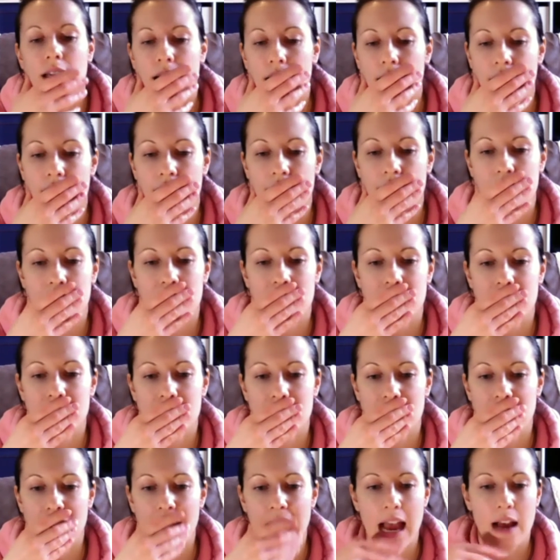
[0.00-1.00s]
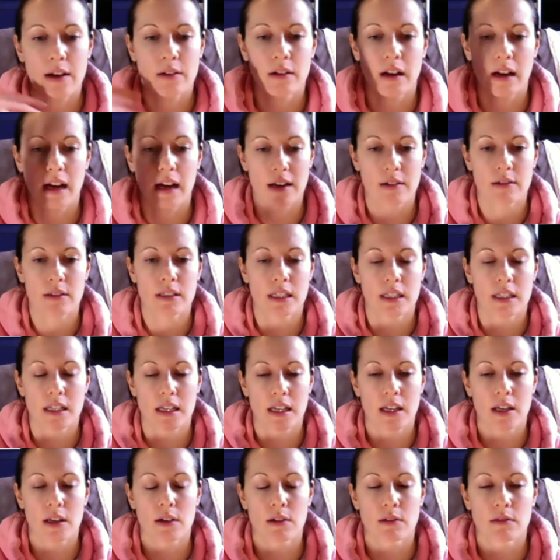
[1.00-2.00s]
and how did
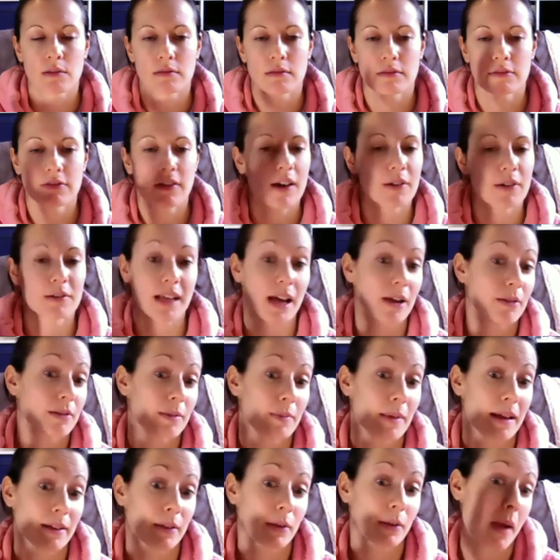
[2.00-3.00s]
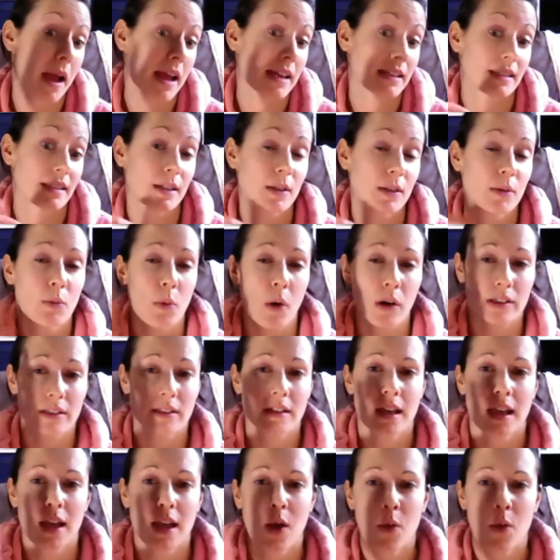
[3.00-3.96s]
you find out about Quest, and what